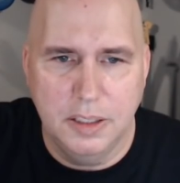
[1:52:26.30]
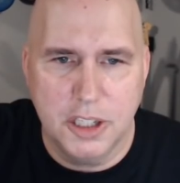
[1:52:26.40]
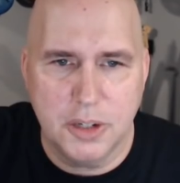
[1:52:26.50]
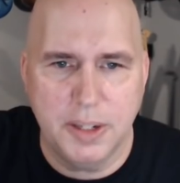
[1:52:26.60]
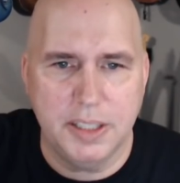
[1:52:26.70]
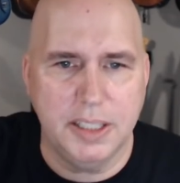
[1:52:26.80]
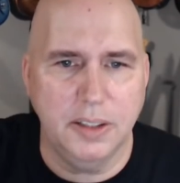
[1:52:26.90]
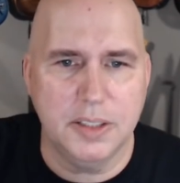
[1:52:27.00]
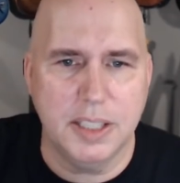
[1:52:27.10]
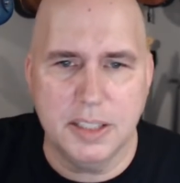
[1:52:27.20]

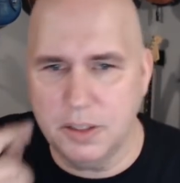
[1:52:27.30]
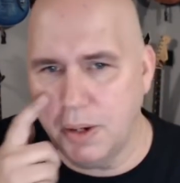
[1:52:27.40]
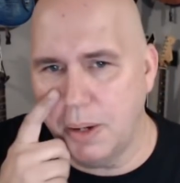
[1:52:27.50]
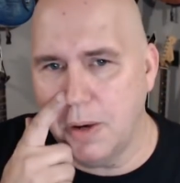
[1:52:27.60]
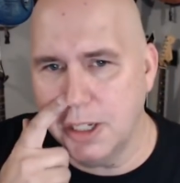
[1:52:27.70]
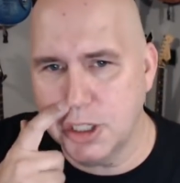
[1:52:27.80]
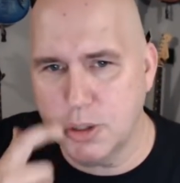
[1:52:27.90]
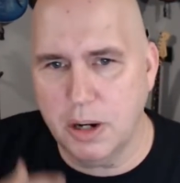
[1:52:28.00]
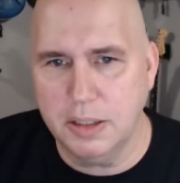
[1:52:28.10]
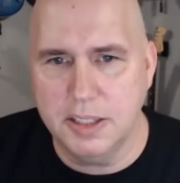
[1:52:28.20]
Shrinkadillo says, Do I watch
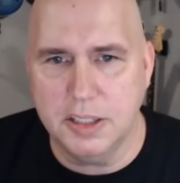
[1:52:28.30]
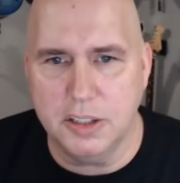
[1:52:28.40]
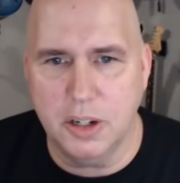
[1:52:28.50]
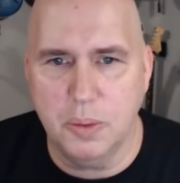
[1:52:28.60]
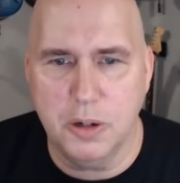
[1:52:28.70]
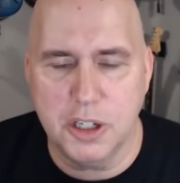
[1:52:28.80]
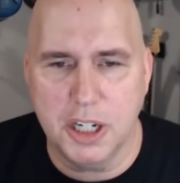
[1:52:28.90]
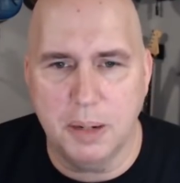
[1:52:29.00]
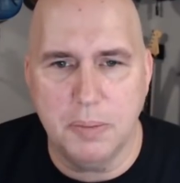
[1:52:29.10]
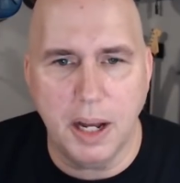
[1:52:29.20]
Trogly's Guitar
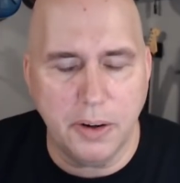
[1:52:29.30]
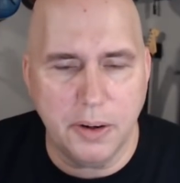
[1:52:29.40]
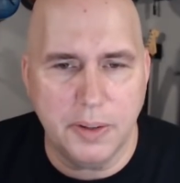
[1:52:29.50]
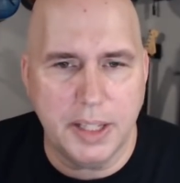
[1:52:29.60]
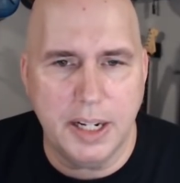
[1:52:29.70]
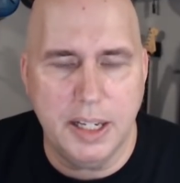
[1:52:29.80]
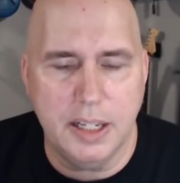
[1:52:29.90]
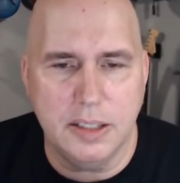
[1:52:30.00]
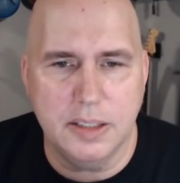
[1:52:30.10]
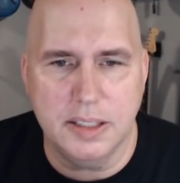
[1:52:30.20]
Workshop? I don't know what that
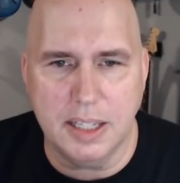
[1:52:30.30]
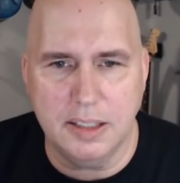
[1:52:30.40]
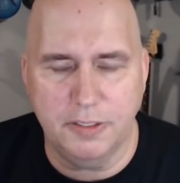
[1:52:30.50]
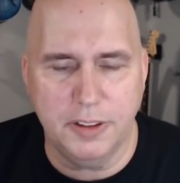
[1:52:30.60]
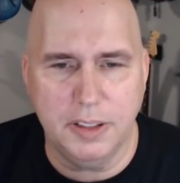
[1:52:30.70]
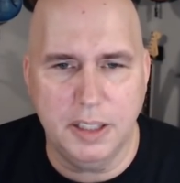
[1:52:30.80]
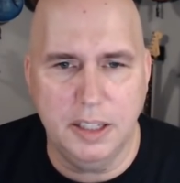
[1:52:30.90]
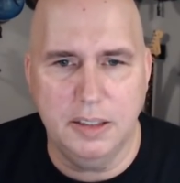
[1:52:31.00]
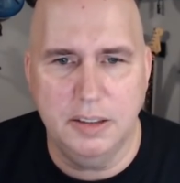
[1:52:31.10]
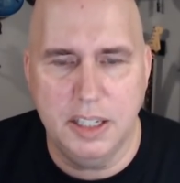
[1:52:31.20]
is. Is that different
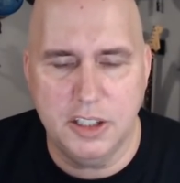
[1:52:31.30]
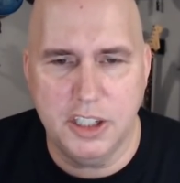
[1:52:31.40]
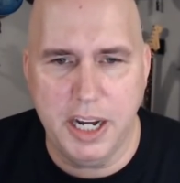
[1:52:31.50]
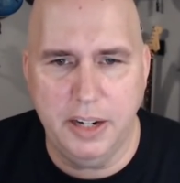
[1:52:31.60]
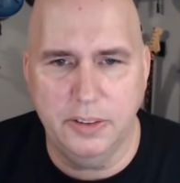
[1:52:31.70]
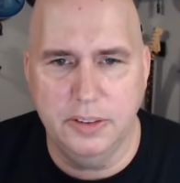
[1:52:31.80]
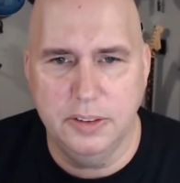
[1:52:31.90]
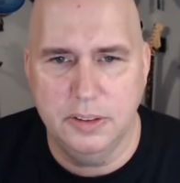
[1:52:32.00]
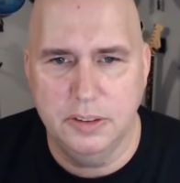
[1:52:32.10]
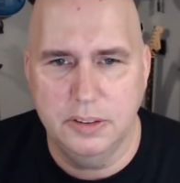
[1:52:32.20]
than his channel?
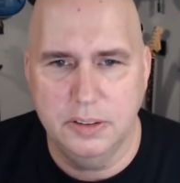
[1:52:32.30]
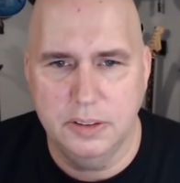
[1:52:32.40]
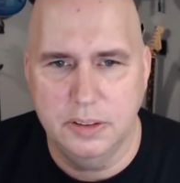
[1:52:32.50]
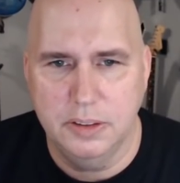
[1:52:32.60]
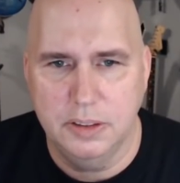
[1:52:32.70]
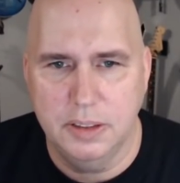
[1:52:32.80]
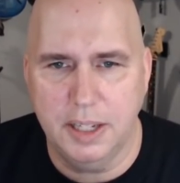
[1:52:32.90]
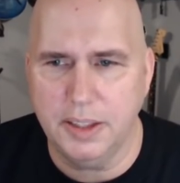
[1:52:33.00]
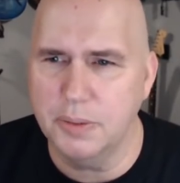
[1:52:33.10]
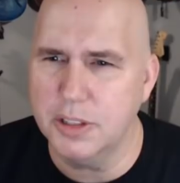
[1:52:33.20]
I
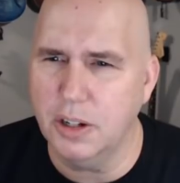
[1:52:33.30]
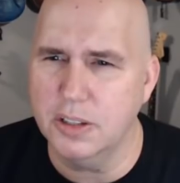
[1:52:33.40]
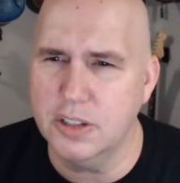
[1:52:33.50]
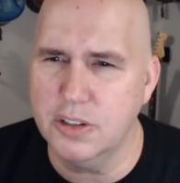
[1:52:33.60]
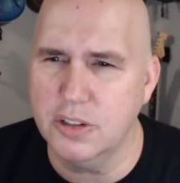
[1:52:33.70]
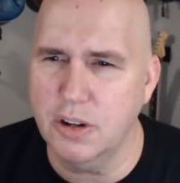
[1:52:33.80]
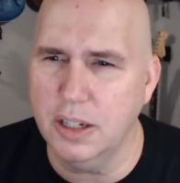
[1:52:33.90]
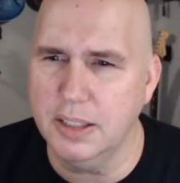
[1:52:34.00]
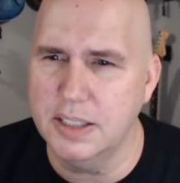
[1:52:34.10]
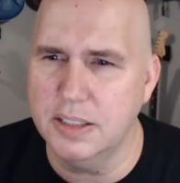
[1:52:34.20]
thought it was called
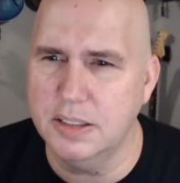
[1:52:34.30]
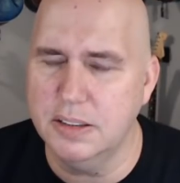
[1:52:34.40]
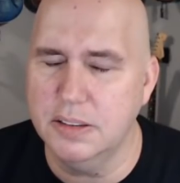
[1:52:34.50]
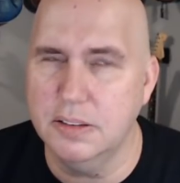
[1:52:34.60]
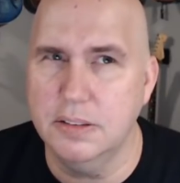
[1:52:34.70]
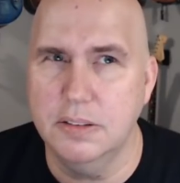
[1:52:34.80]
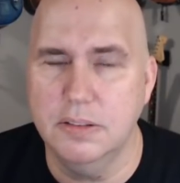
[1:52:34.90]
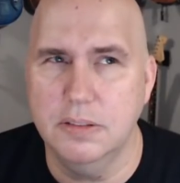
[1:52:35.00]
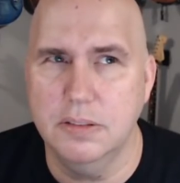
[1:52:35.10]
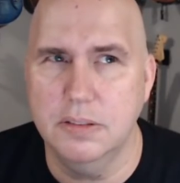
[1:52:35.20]
Trogly's
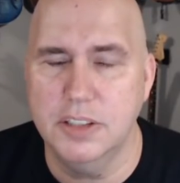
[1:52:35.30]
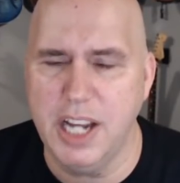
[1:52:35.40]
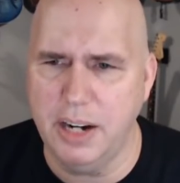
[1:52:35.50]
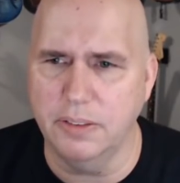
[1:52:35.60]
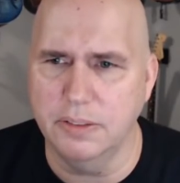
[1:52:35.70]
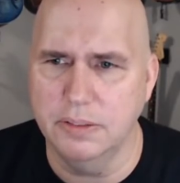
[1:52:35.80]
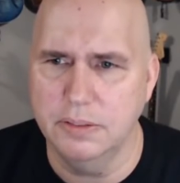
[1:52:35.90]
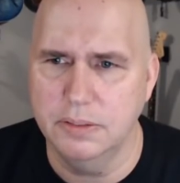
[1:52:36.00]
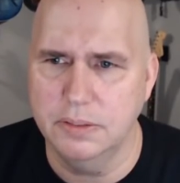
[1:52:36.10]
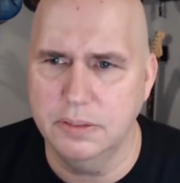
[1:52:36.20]
channel.
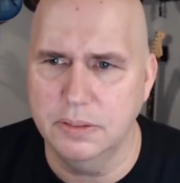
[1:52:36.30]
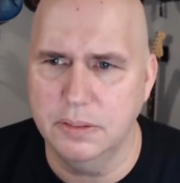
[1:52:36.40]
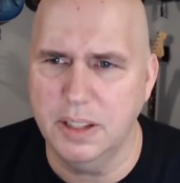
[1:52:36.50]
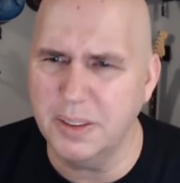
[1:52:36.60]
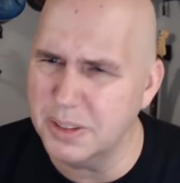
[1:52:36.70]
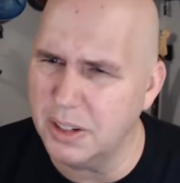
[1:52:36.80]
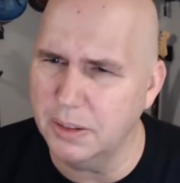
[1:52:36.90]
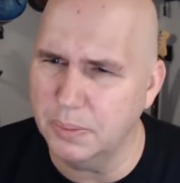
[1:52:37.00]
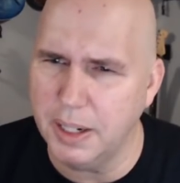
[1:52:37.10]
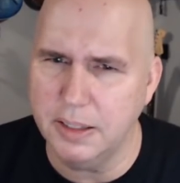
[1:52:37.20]
I thought it was called,
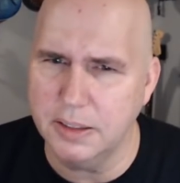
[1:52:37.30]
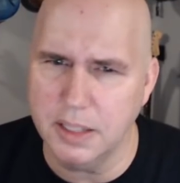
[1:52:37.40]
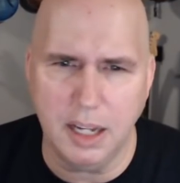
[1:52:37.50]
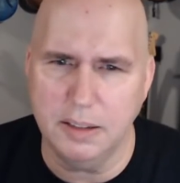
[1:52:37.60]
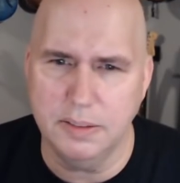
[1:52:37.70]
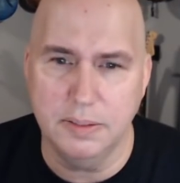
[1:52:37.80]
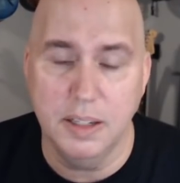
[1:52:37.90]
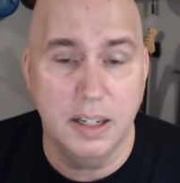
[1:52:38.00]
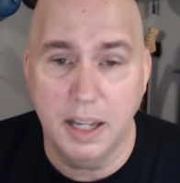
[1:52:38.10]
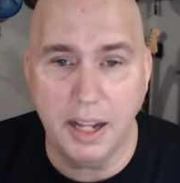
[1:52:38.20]
right? It's not?
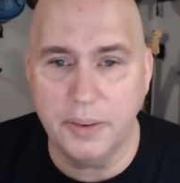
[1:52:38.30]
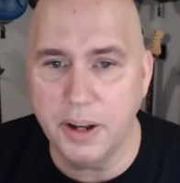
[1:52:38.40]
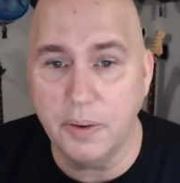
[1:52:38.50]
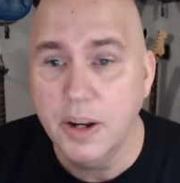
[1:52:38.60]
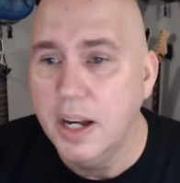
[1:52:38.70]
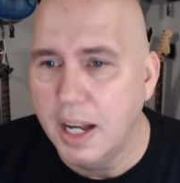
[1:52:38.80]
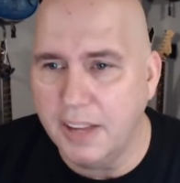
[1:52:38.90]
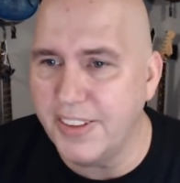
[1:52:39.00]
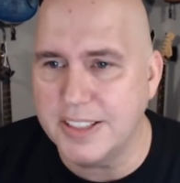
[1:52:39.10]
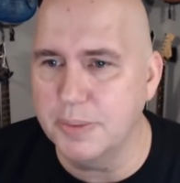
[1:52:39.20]
I don't know.
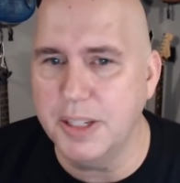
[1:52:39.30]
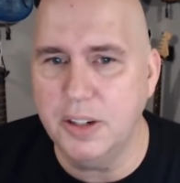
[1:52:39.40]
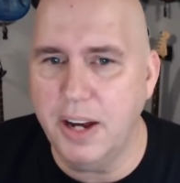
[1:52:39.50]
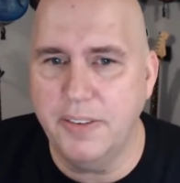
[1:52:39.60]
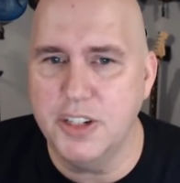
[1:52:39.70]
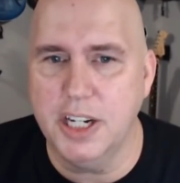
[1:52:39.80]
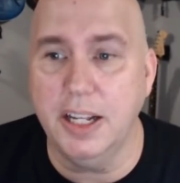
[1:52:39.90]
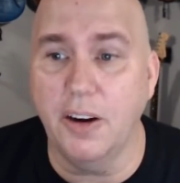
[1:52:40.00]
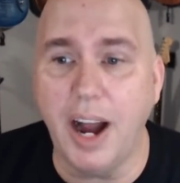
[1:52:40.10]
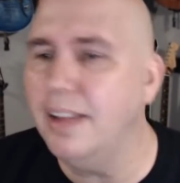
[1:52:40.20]
If that's something new, I haven't checked
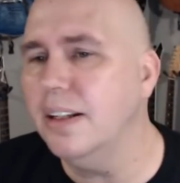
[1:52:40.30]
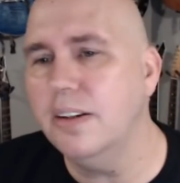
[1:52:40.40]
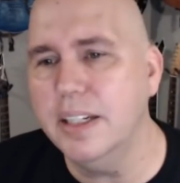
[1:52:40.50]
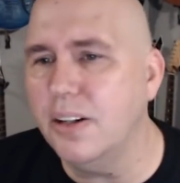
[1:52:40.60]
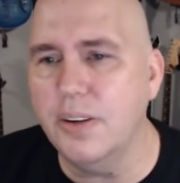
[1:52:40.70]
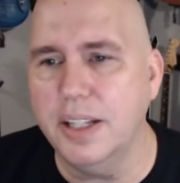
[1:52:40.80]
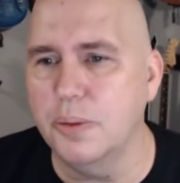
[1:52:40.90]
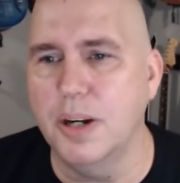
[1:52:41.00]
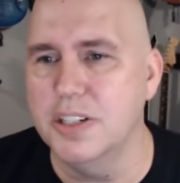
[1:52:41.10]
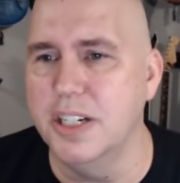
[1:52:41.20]
out. I literally don't get to
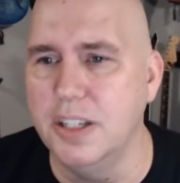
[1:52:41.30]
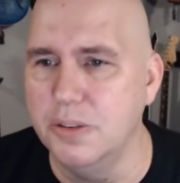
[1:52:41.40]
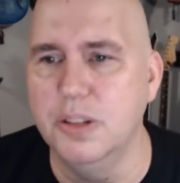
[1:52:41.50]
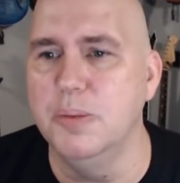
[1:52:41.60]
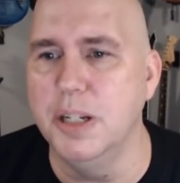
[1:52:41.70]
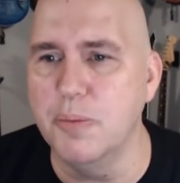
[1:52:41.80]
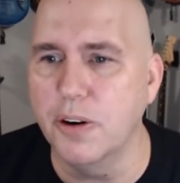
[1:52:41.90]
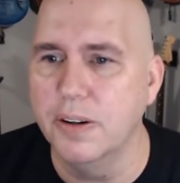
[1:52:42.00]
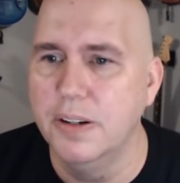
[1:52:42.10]
watch any YouTube anymore.